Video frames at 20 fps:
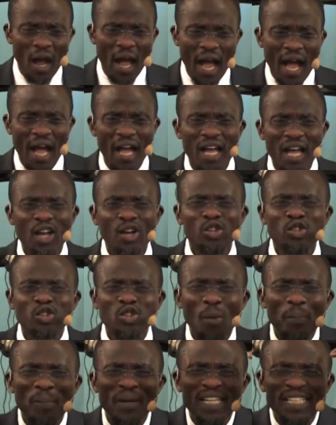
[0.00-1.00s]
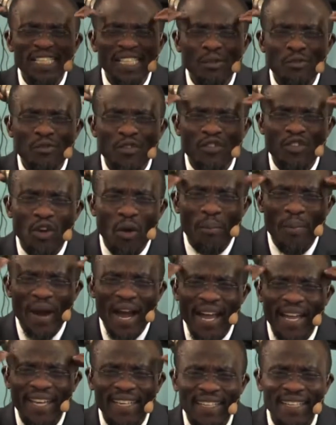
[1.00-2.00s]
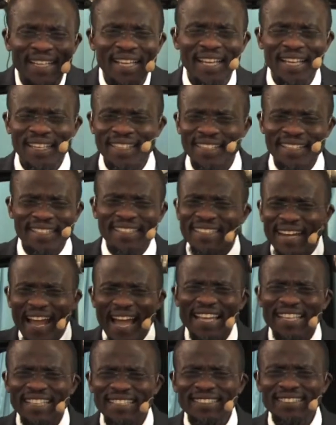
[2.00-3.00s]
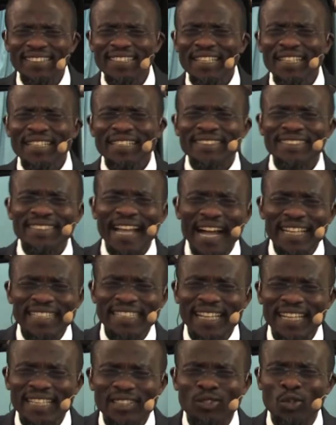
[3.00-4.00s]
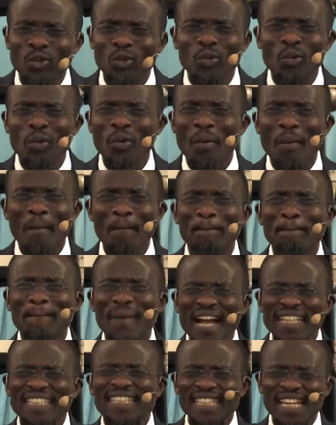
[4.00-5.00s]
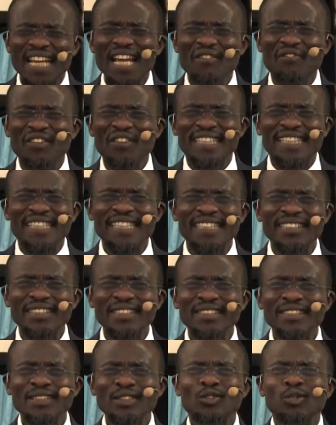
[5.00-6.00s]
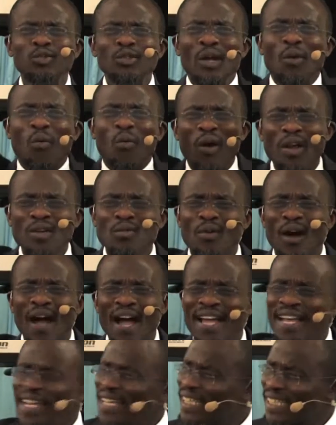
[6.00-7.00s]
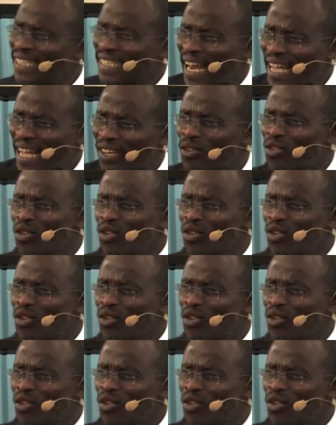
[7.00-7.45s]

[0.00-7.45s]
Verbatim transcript: are, stop listening with your mind, trying that to match everything to the way you are. It's like you